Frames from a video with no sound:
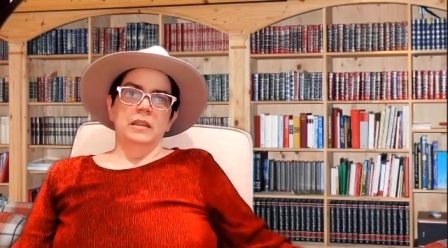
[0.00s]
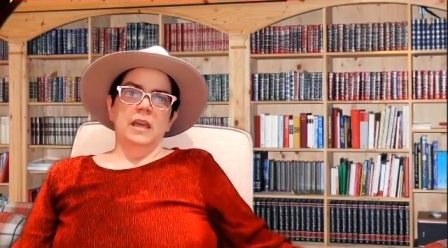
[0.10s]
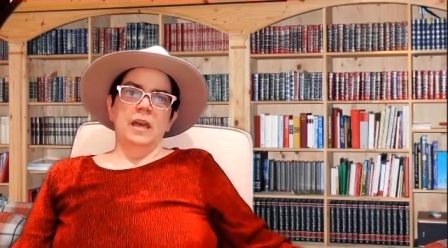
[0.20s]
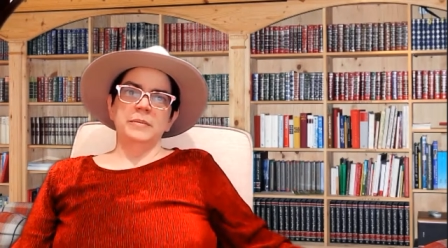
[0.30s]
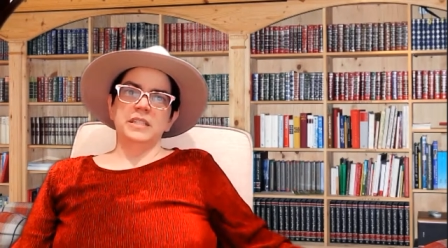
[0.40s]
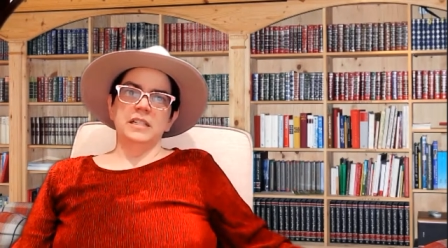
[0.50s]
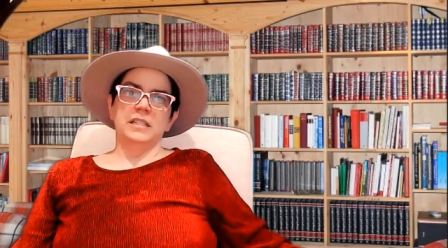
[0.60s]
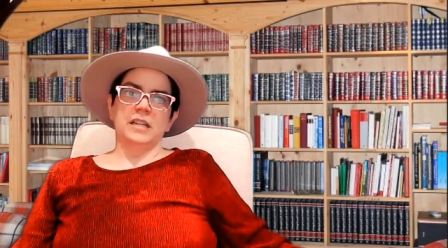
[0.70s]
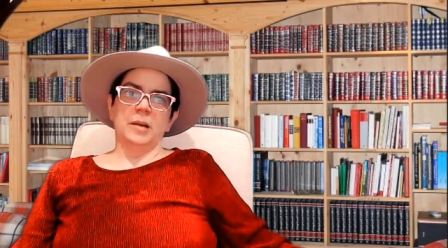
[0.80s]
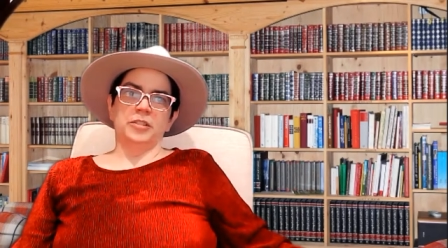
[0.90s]
MC
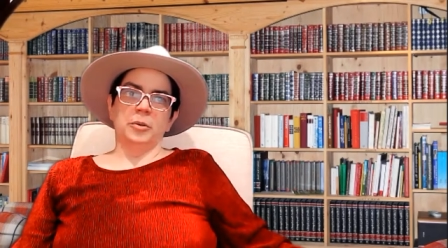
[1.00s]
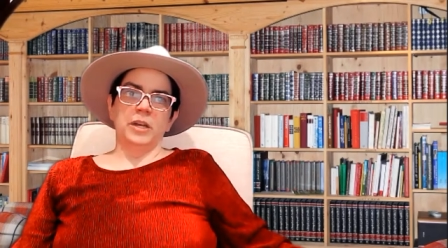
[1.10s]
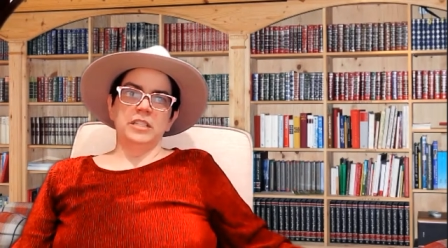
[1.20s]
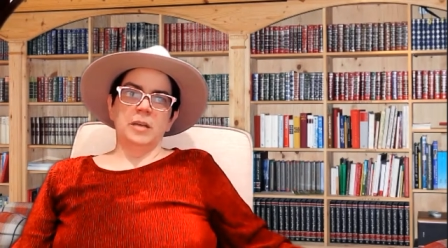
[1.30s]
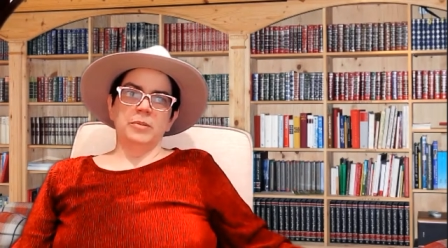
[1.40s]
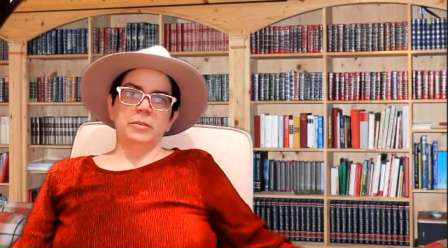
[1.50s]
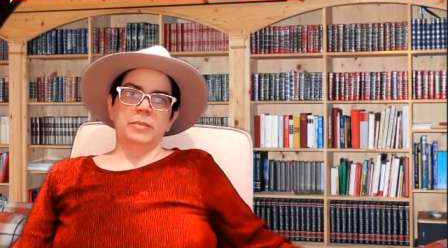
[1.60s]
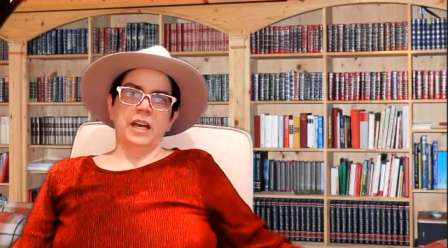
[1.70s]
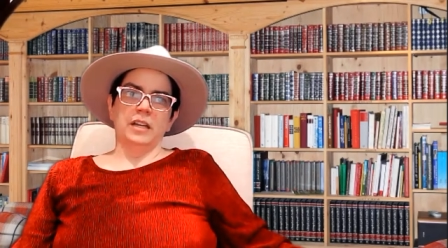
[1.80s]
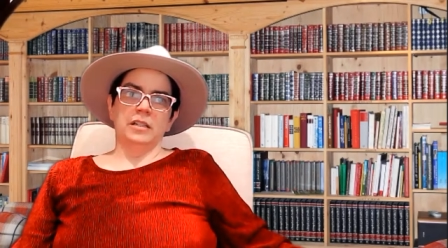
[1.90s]
Deborah wakes up in her
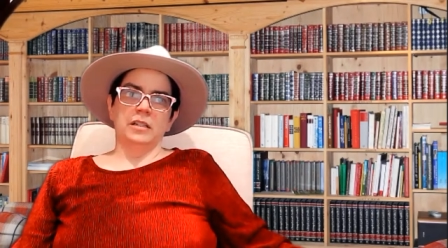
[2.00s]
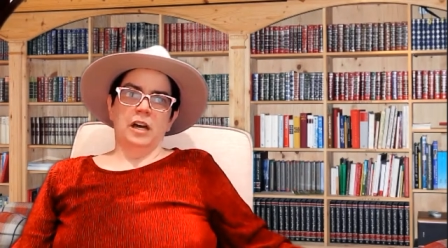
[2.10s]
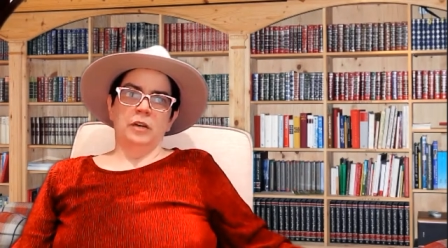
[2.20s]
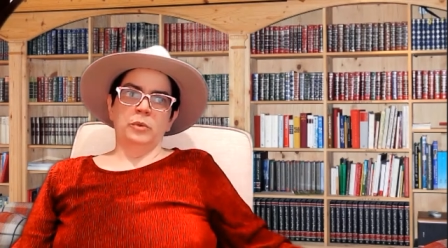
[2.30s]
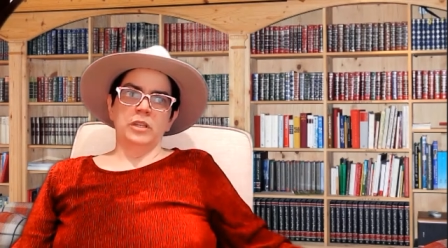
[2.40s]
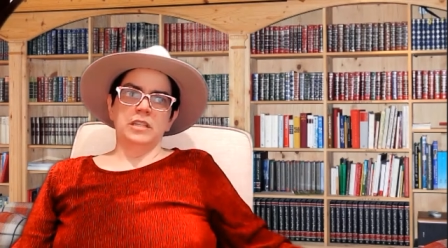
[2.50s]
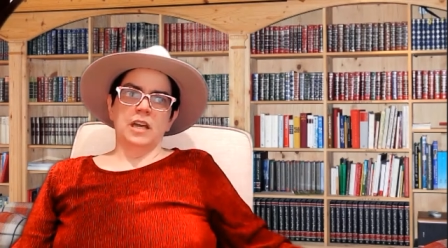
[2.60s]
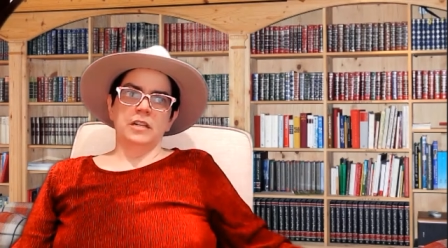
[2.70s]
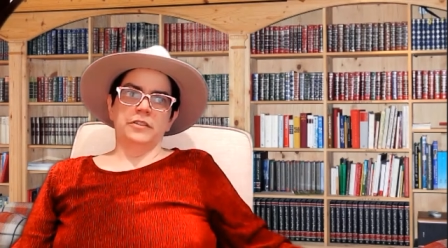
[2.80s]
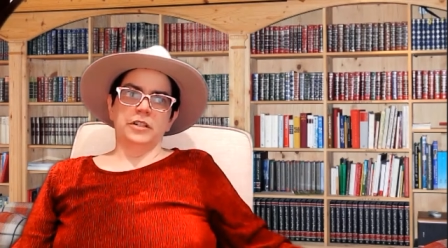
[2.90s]
bed. On one
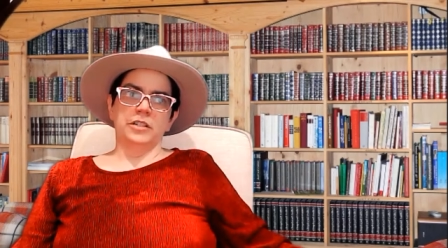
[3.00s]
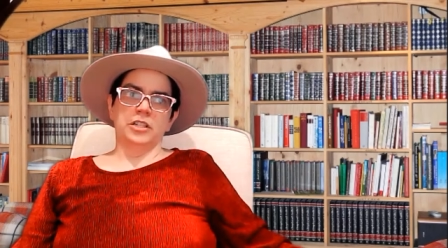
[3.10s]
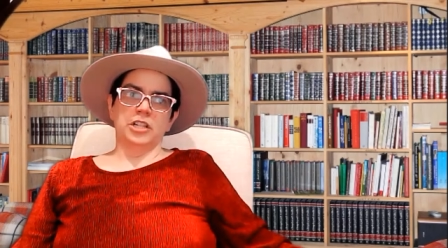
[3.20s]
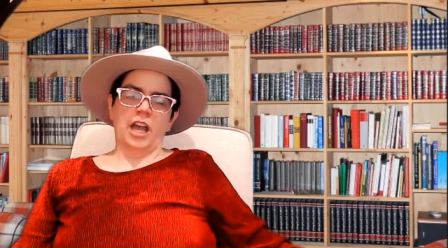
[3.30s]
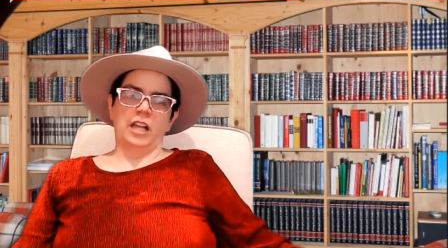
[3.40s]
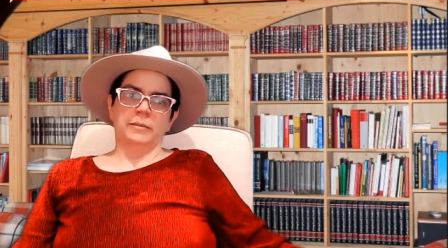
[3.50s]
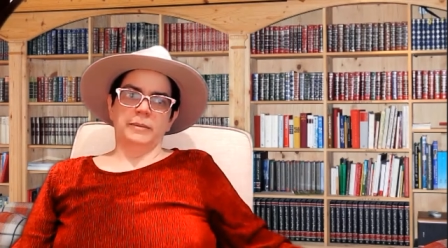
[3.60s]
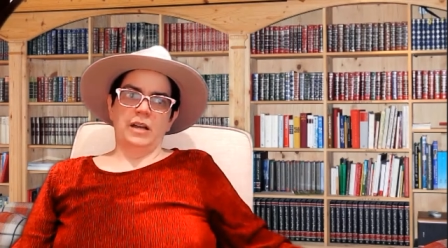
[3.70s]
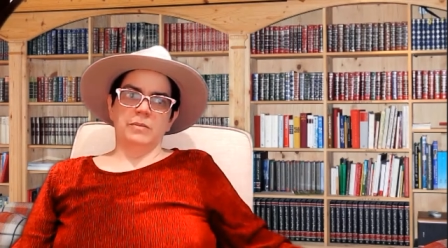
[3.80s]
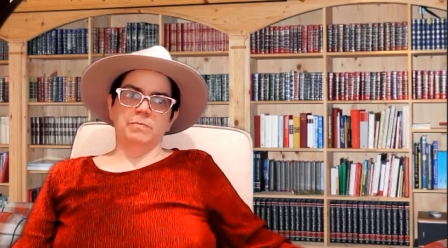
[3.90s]
side of her is a child
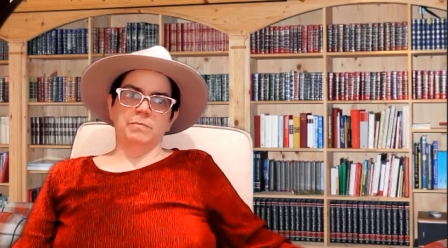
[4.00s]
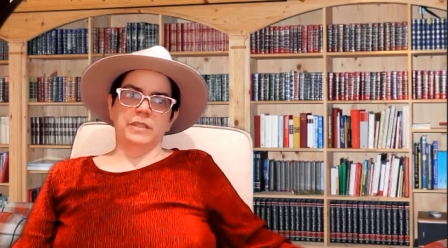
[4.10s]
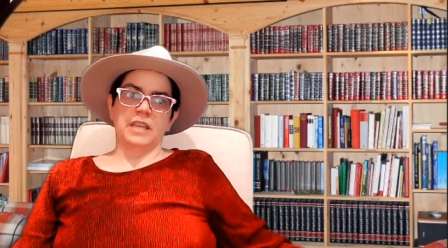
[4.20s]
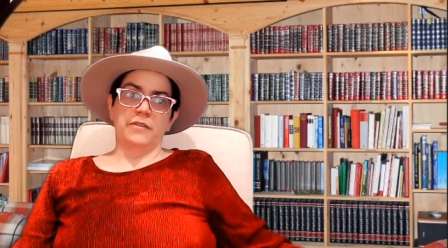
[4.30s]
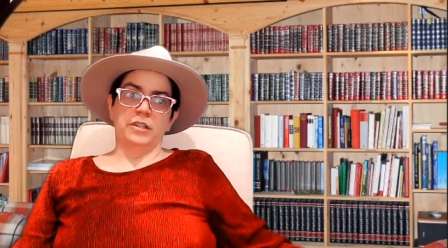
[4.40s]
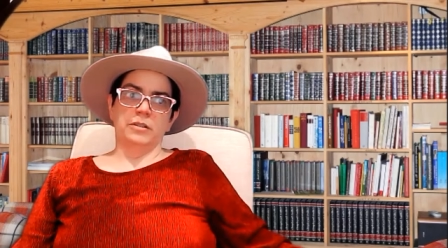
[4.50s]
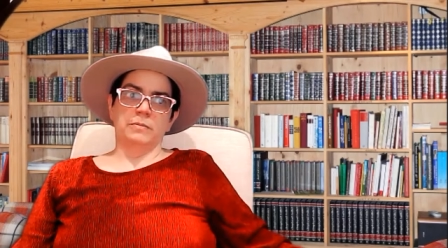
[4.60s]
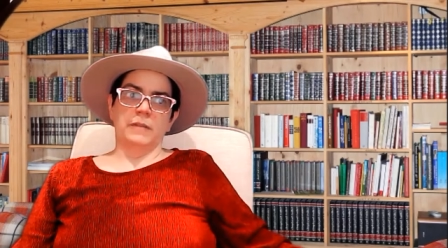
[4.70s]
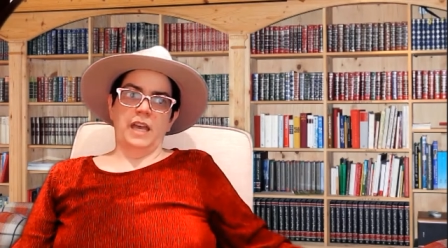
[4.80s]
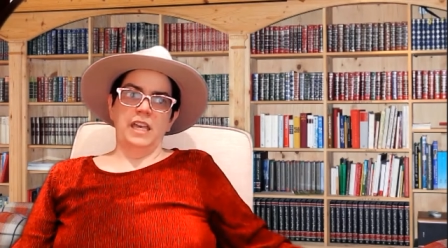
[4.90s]
about 7
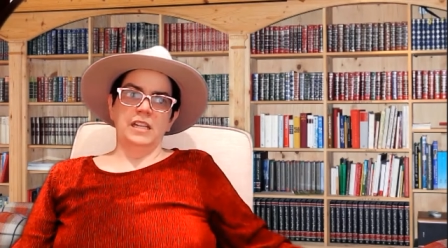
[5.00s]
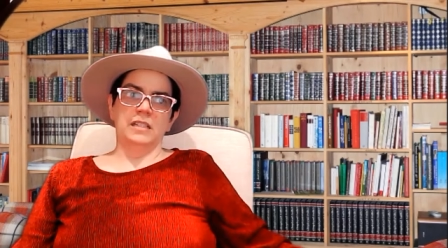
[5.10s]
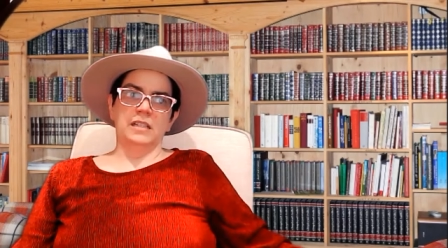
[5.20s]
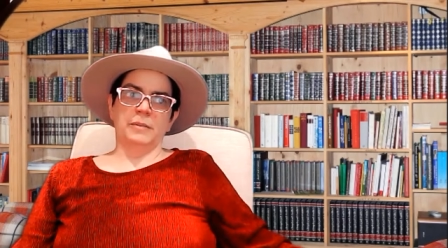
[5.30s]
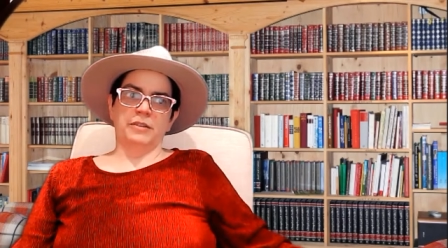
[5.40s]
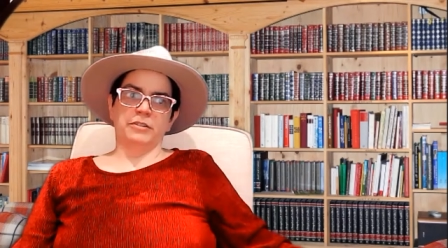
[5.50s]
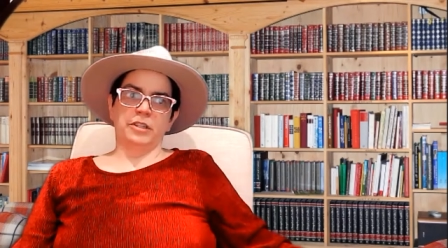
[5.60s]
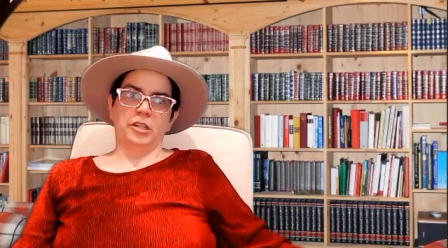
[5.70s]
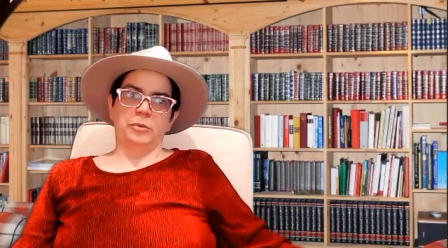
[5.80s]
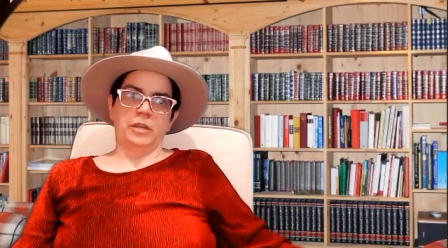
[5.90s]
or 8. I'm not
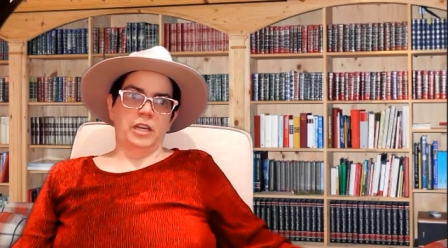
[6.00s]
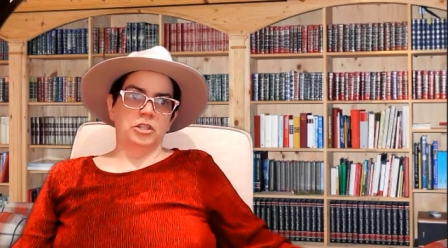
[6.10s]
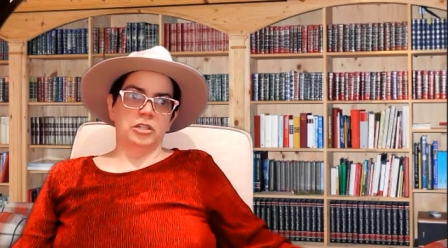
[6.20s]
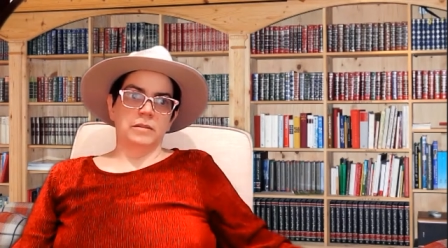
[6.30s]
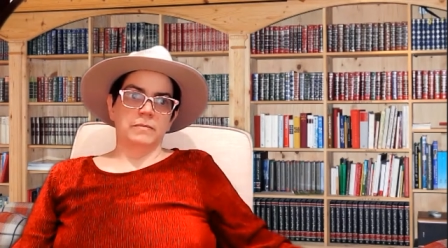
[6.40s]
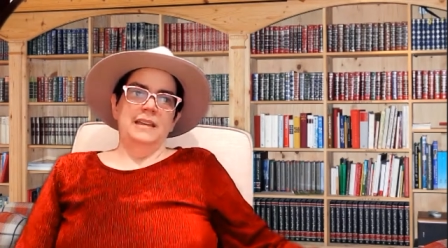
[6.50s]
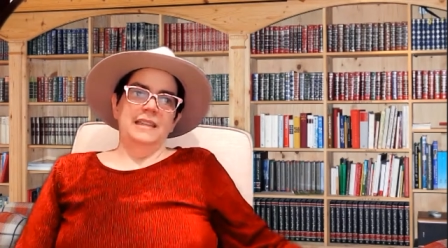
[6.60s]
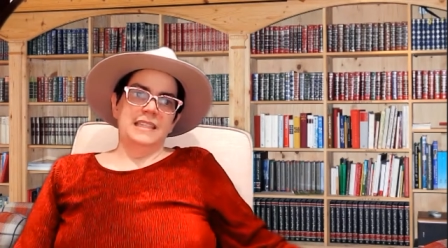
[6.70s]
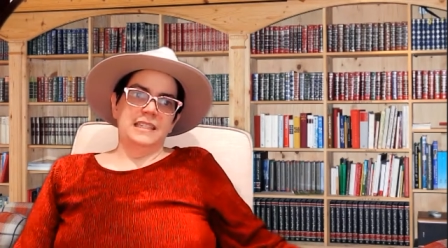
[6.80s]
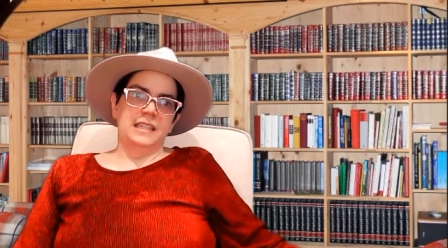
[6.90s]
really good with ages.
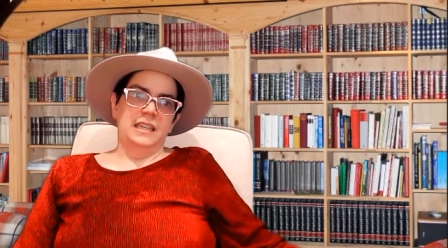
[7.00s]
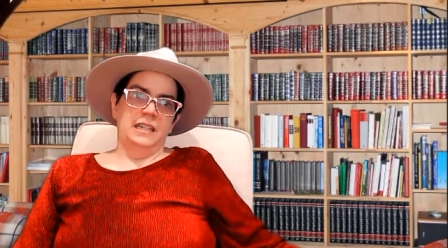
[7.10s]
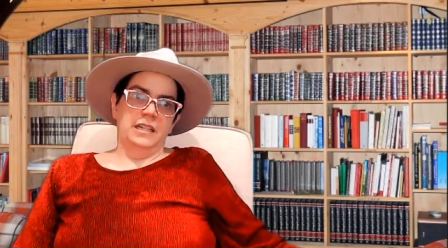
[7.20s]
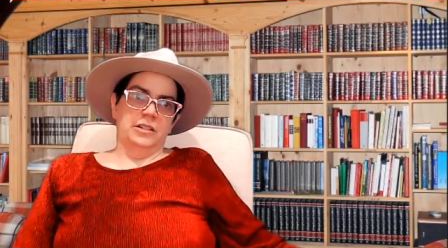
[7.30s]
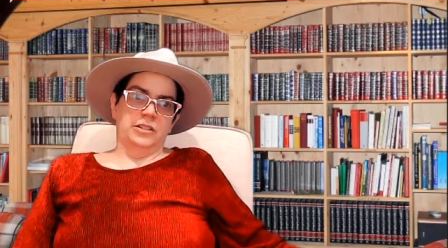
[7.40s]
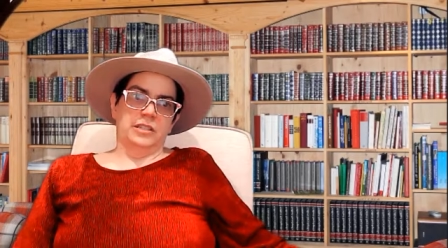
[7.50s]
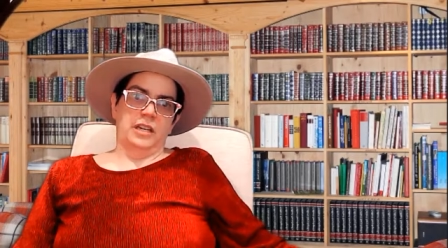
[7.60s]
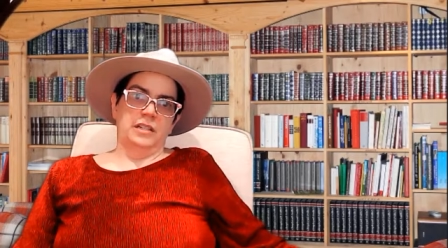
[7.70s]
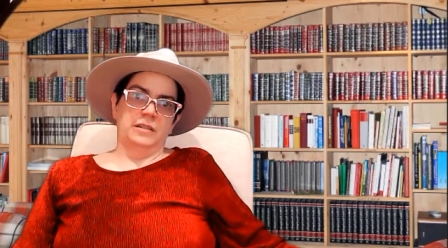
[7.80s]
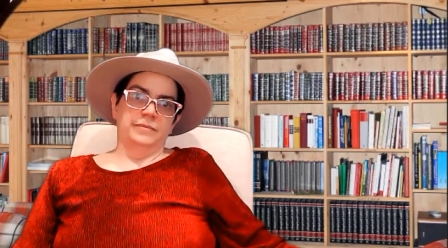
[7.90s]
This is Ian, her
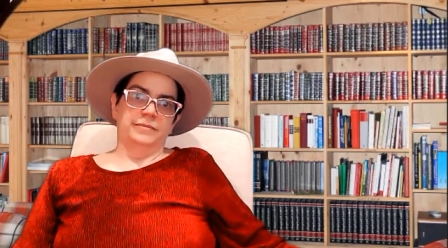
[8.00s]
son.